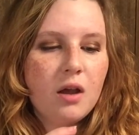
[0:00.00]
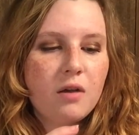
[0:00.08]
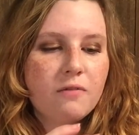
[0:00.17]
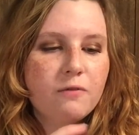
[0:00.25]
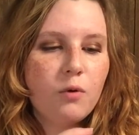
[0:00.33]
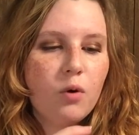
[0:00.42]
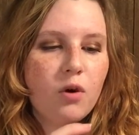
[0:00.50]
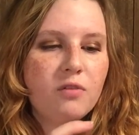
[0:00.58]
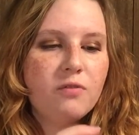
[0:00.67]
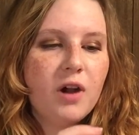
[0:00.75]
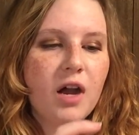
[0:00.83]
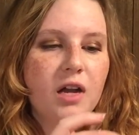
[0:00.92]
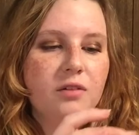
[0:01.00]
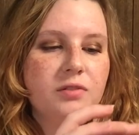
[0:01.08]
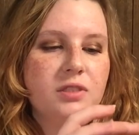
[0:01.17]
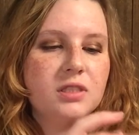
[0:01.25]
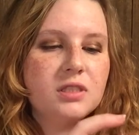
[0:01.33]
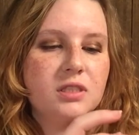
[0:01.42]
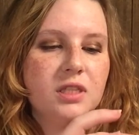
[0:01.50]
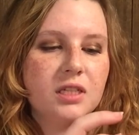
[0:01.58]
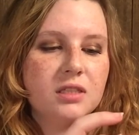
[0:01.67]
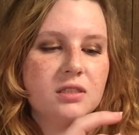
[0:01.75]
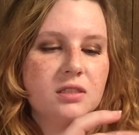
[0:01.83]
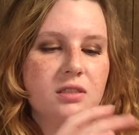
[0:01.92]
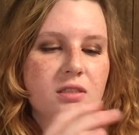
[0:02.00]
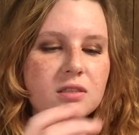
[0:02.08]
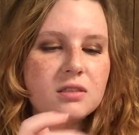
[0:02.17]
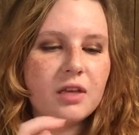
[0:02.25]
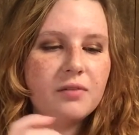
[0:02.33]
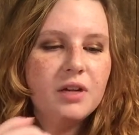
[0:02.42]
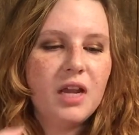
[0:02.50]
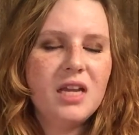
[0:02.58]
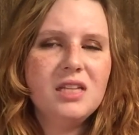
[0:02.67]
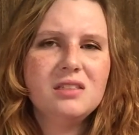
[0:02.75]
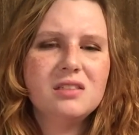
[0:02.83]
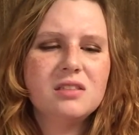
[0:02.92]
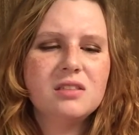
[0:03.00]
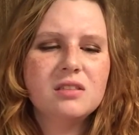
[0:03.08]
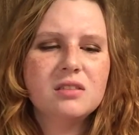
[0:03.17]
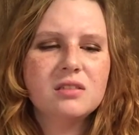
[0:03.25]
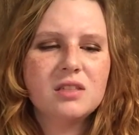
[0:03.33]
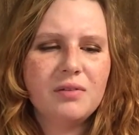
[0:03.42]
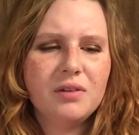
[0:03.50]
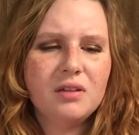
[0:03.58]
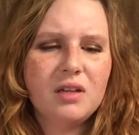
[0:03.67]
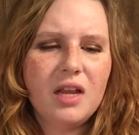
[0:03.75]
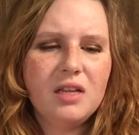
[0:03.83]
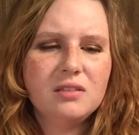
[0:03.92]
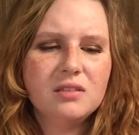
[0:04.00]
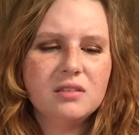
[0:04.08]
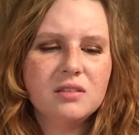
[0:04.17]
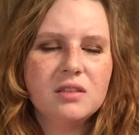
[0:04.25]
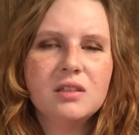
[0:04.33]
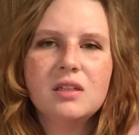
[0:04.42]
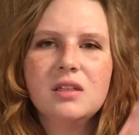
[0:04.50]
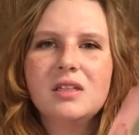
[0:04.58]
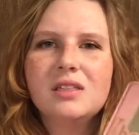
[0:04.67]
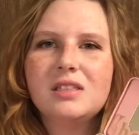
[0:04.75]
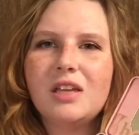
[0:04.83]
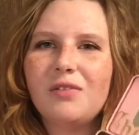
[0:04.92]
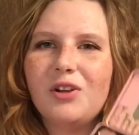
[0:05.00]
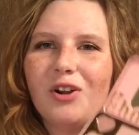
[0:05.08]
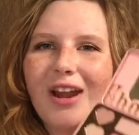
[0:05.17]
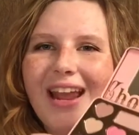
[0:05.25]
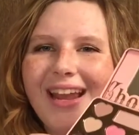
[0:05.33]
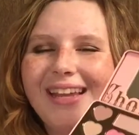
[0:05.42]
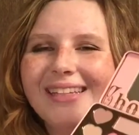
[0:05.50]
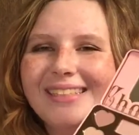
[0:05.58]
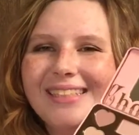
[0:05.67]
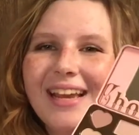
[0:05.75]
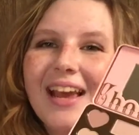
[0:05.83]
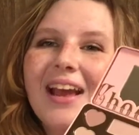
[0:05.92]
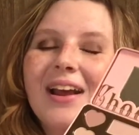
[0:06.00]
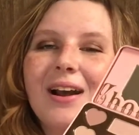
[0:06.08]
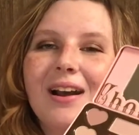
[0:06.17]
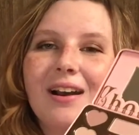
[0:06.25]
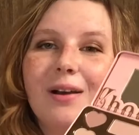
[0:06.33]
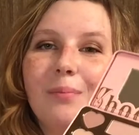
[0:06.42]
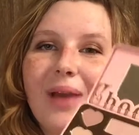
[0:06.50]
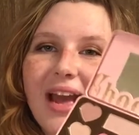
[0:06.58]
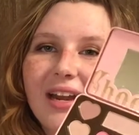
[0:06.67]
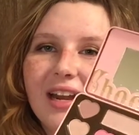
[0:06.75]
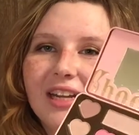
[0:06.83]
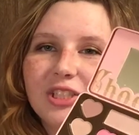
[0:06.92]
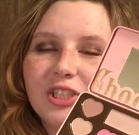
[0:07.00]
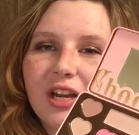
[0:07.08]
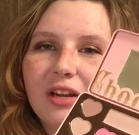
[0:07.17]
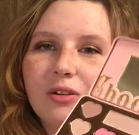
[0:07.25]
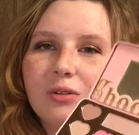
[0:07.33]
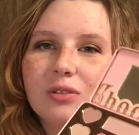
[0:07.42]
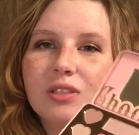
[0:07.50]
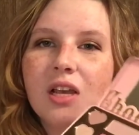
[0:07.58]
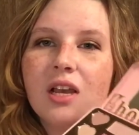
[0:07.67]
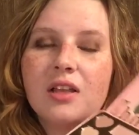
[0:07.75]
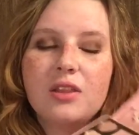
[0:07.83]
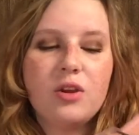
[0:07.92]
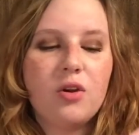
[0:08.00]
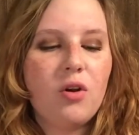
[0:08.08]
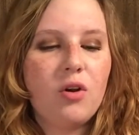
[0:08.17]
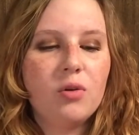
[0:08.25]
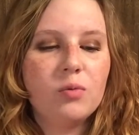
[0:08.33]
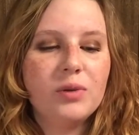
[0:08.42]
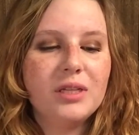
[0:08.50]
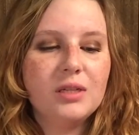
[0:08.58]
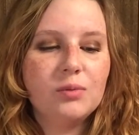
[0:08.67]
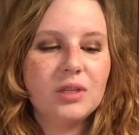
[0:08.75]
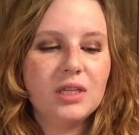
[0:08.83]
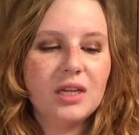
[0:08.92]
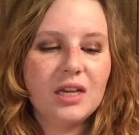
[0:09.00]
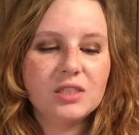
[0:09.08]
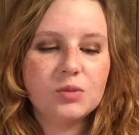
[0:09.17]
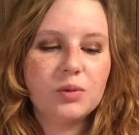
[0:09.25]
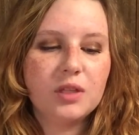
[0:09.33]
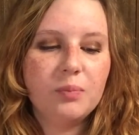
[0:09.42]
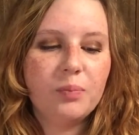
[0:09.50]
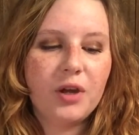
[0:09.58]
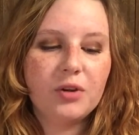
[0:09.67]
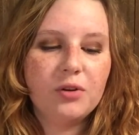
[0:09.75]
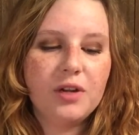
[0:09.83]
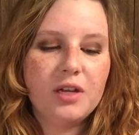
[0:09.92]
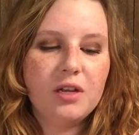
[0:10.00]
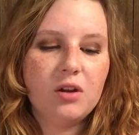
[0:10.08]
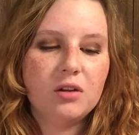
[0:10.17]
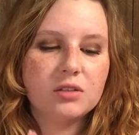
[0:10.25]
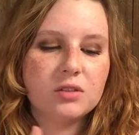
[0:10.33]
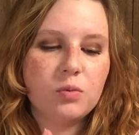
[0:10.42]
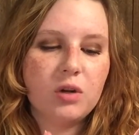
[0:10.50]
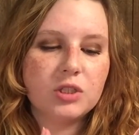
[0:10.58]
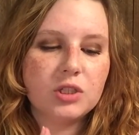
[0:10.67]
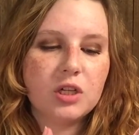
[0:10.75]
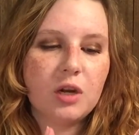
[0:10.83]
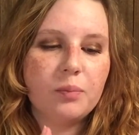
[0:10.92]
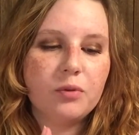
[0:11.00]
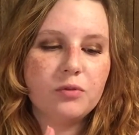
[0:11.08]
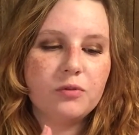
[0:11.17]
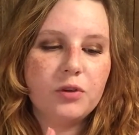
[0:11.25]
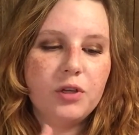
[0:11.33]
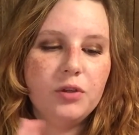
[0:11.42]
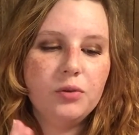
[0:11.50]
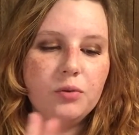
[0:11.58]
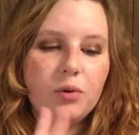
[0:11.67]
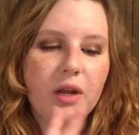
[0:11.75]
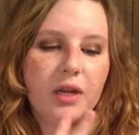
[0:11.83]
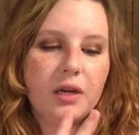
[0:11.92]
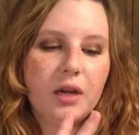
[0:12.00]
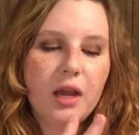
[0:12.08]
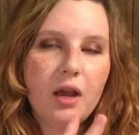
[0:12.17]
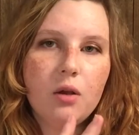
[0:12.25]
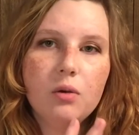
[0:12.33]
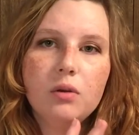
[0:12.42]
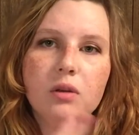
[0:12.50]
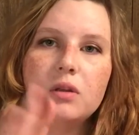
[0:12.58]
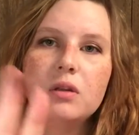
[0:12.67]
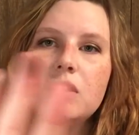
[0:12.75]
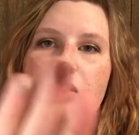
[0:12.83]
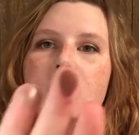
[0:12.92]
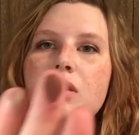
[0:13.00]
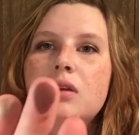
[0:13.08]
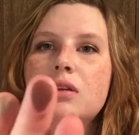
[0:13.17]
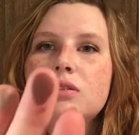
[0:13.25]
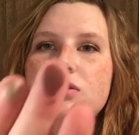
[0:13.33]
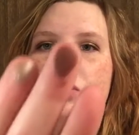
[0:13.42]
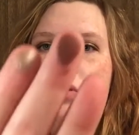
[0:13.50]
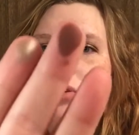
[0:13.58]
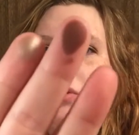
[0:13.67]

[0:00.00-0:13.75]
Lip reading: 4, 5, 6, 7, 8, 7, 8? 7 or 8 matte eyeshadows. They're all really, really nice, really buttery. I'll swatch a couple for you right now. So